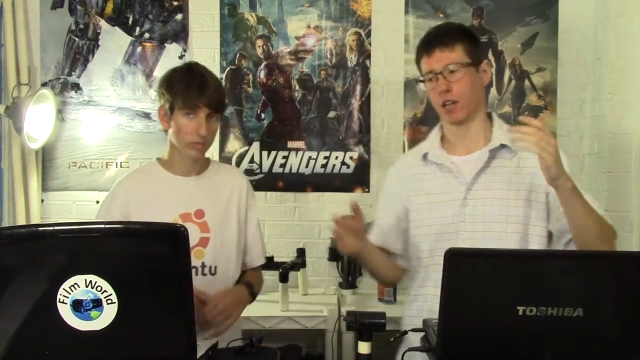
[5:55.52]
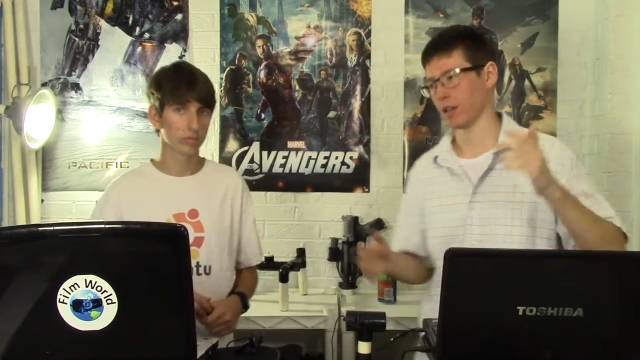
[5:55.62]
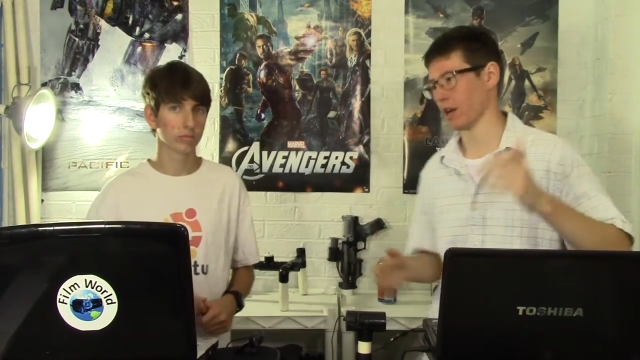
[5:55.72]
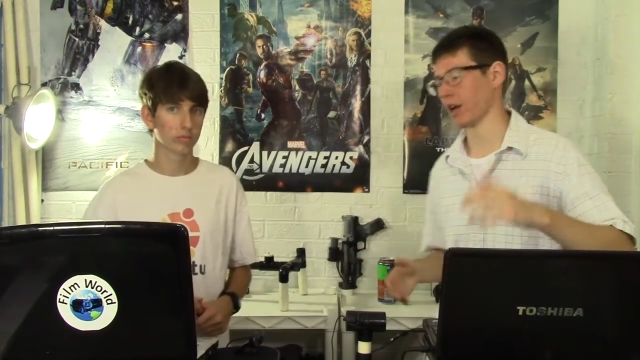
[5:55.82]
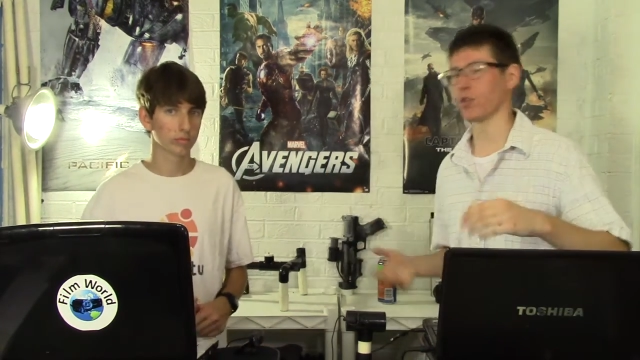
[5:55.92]
Speaker 1: and
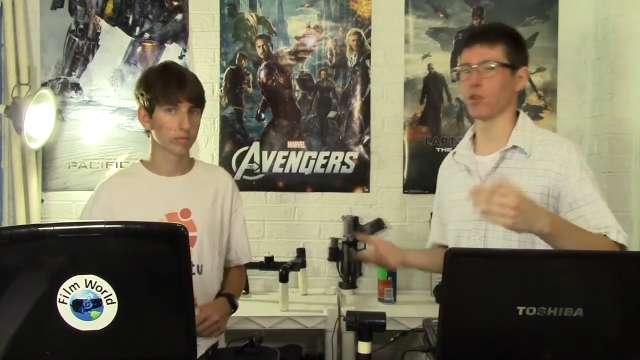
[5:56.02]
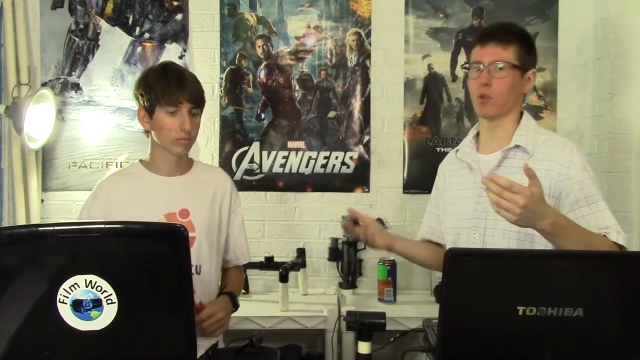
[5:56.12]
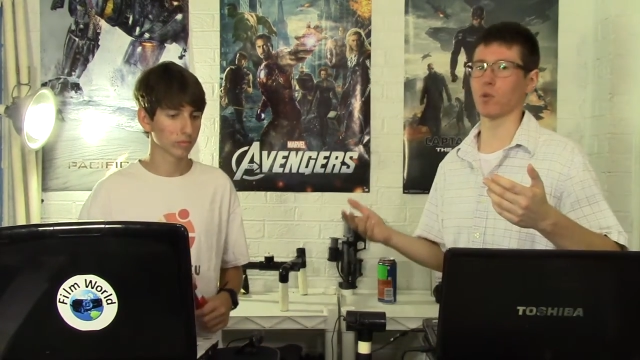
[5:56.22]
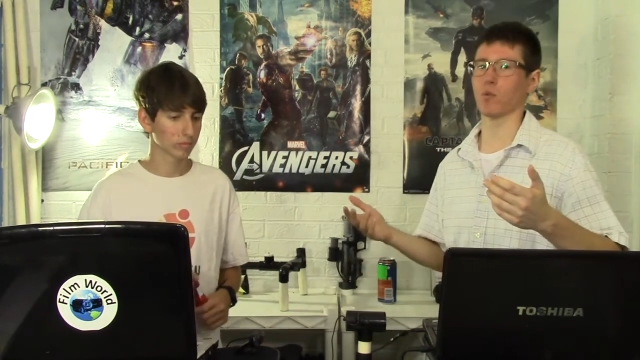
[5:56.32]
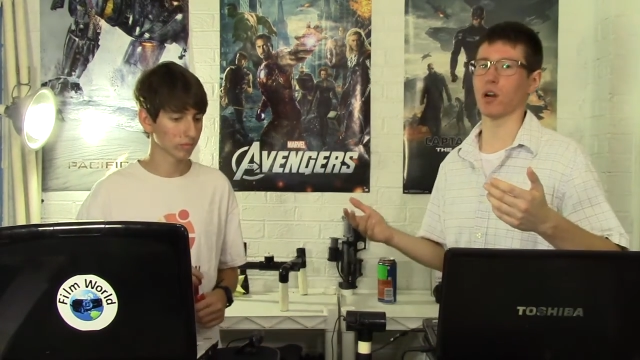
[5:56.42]
then after a
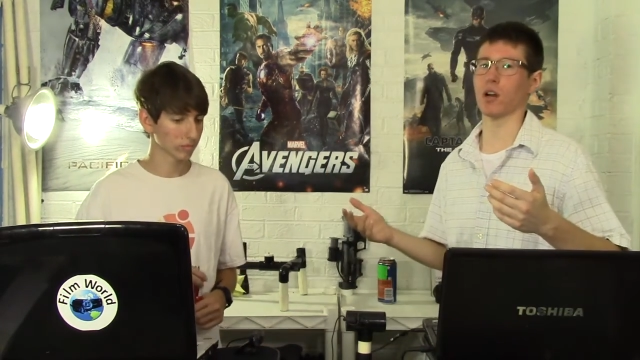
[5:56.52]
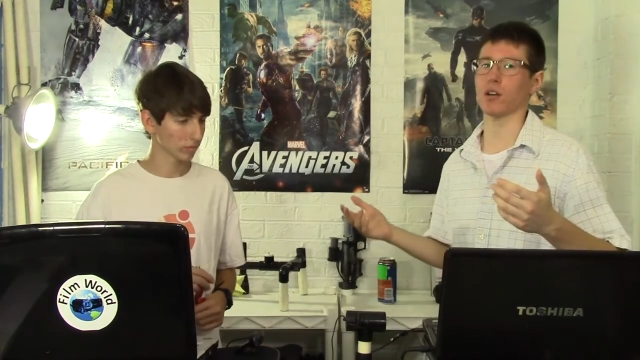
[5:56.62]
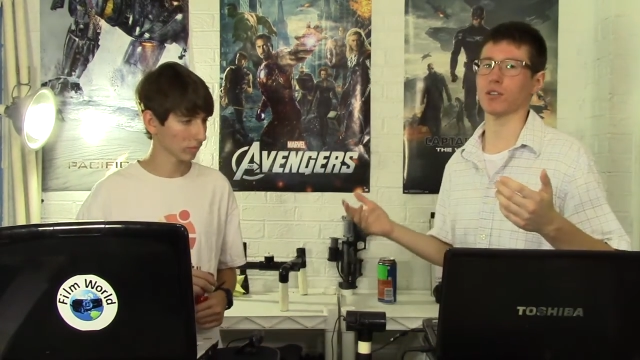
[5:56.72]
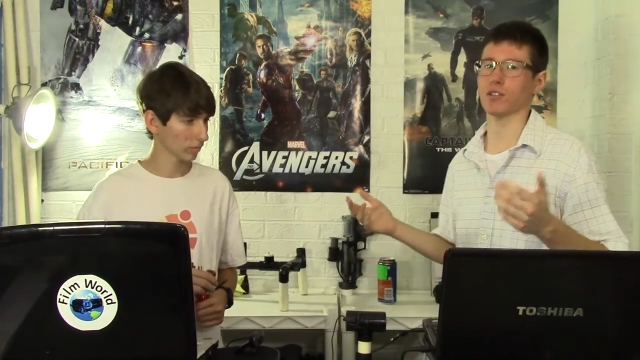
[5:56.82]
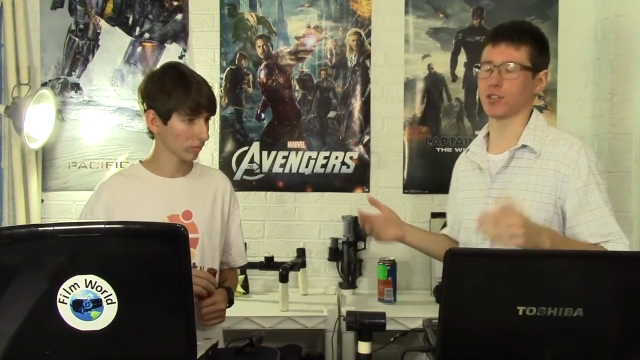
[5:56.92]
while,
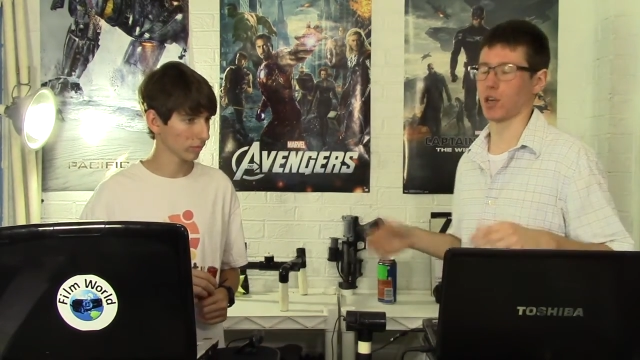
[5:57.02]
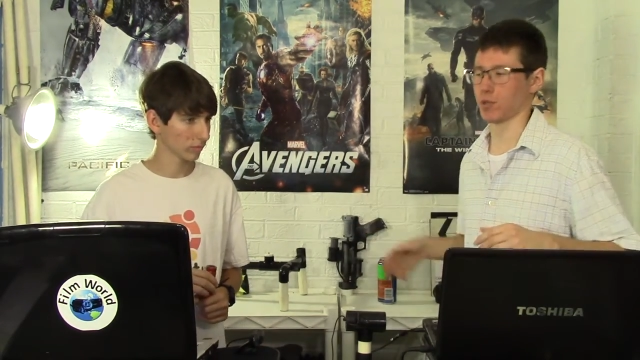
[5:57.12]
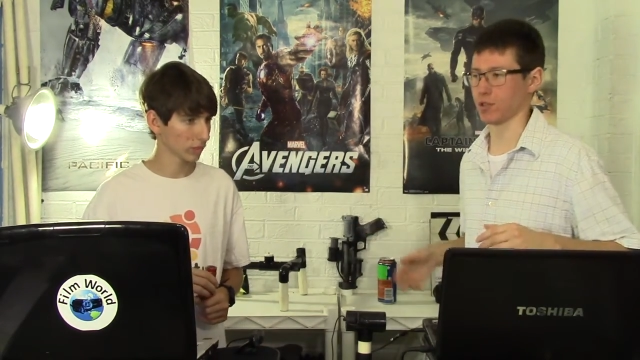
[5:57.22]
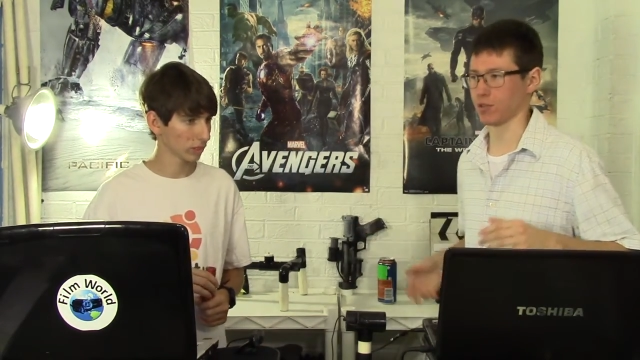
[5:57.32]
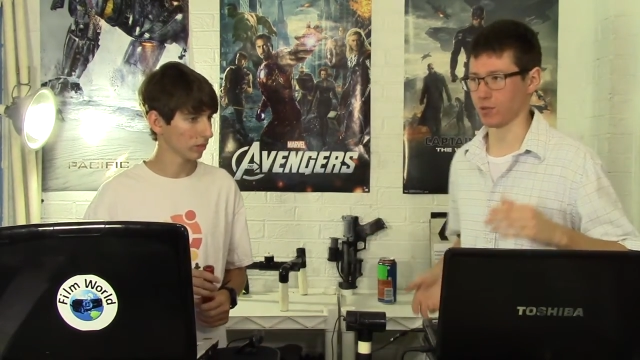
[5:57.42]
it just comes
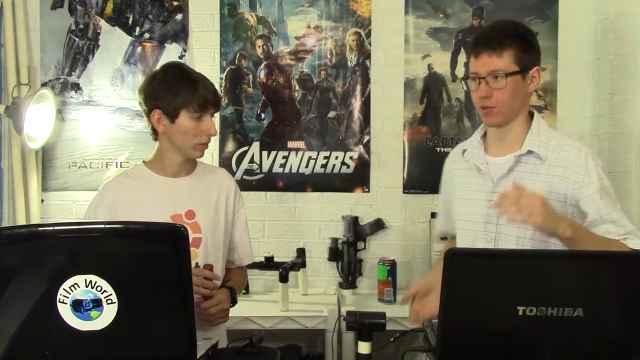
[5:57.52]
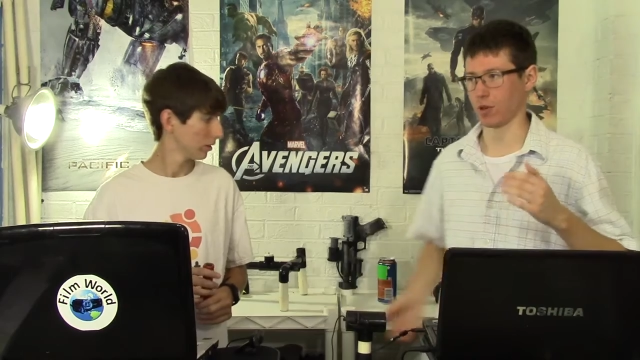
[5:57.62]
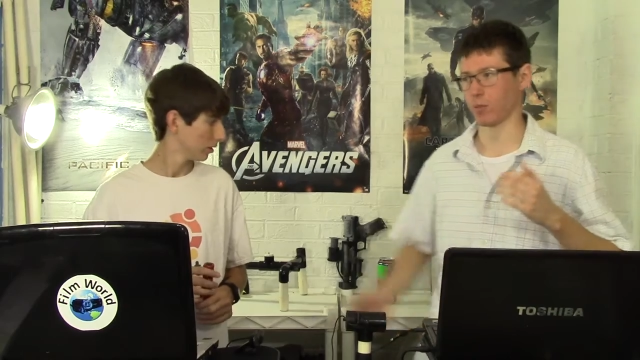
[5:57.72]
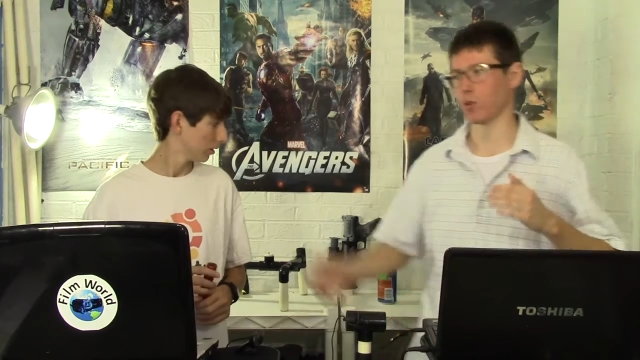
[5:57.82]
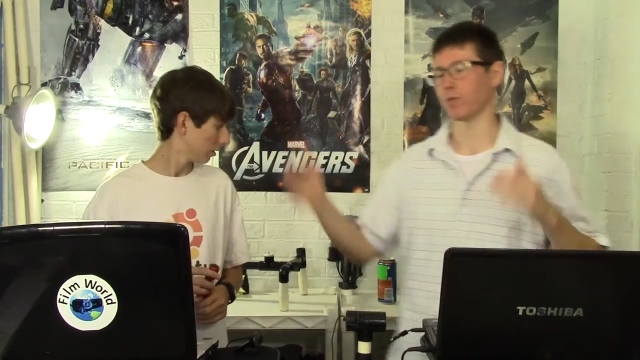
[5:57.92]
into
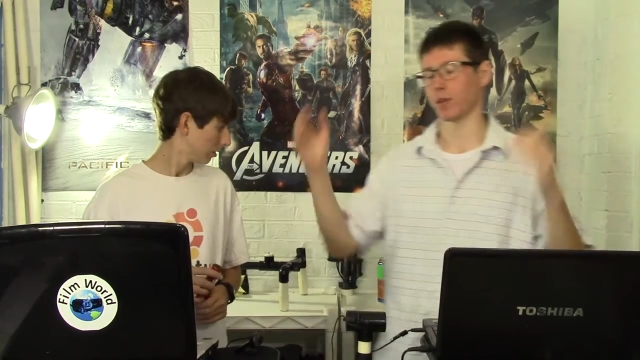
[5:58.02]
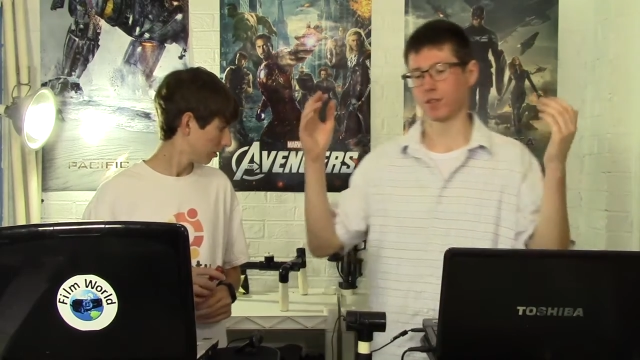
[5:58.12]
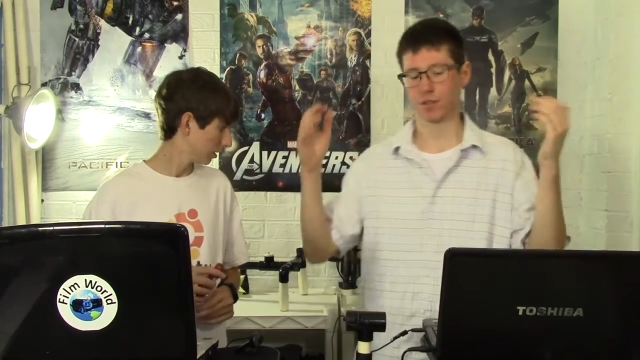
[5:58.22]
a movement.